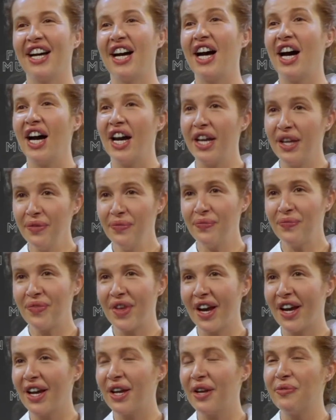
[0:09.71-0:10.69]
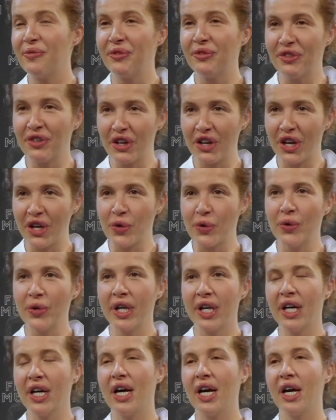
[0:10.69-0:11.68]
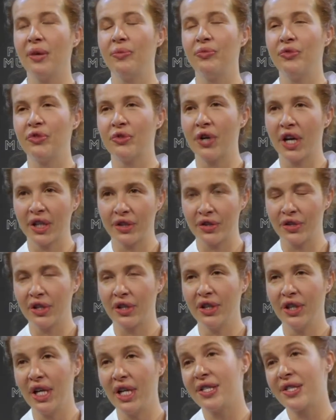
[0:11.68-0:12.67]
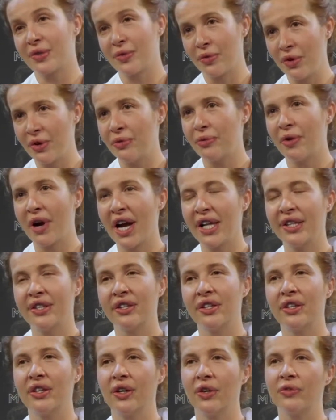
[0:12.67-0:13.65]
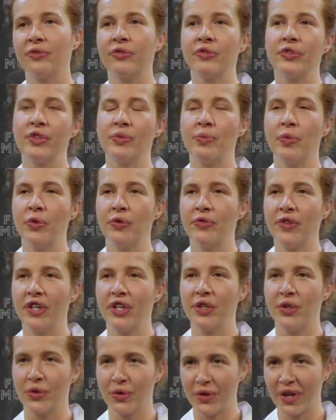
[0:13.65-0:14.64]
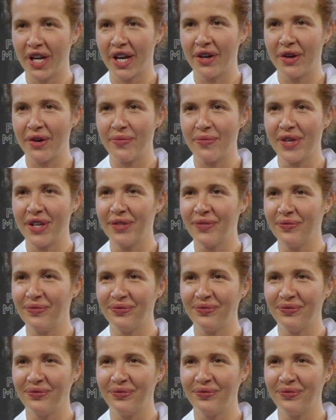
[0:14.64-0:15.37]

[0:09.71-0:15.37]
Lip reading: Hi, I'm Ivona Juka. I'm director and screenwriter of the movie You Carry Me.